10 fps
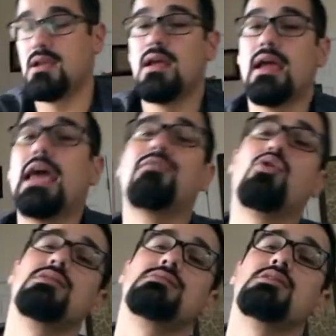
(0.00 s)
And, of
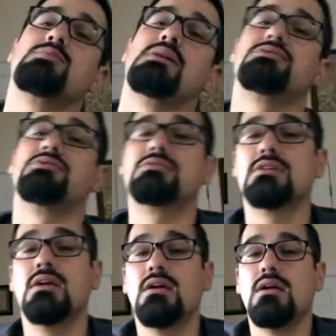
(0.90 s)
course, our sponsors
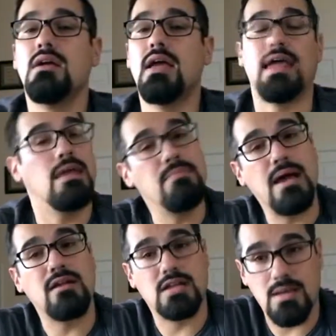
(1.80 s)
at
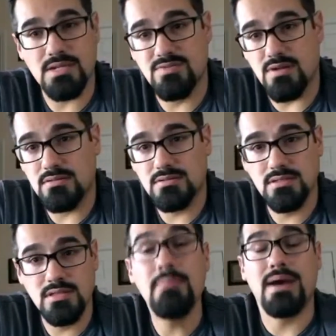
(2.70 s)
Empire's Comics Vault
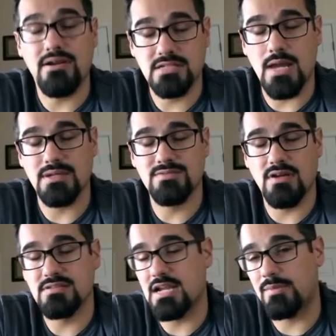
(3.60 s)
in
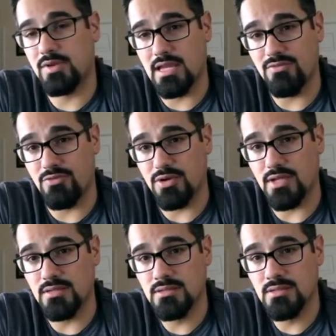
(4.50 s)
Sacramento, California.
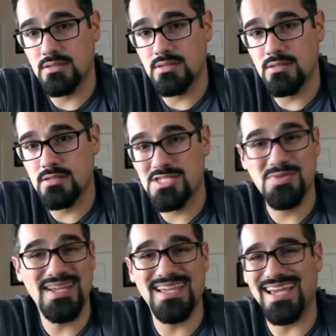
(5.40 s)

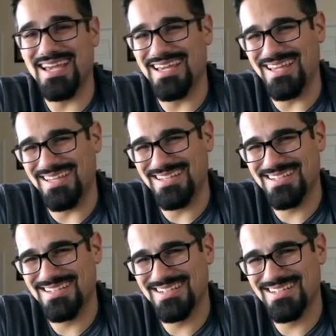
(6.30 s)
Sweet K.
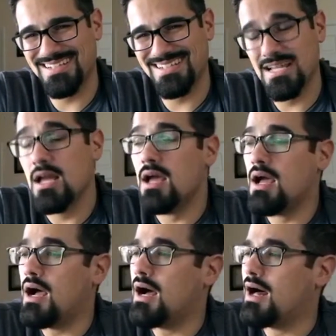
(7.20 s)

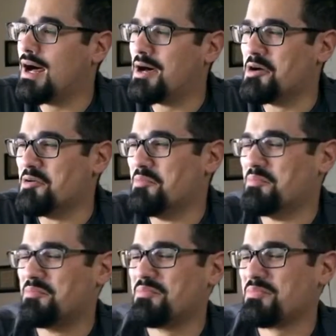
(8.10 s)

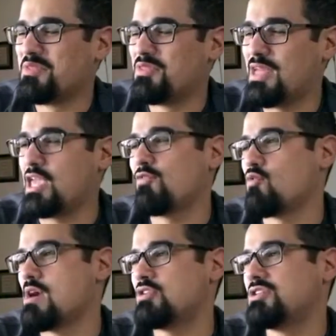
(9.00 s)
Thank you for
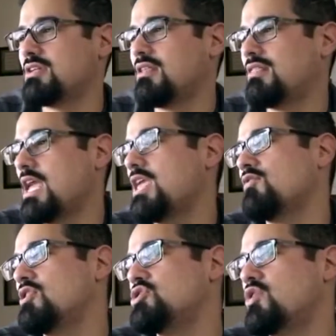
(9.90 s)
watching. Thank you for
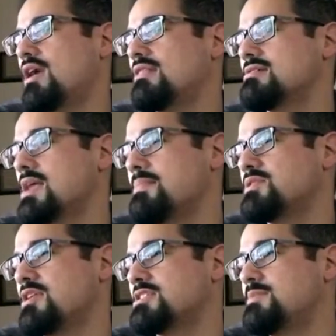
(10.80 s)
enjoying this
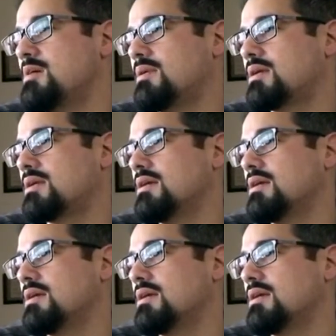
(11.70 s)
episode on Spielberg.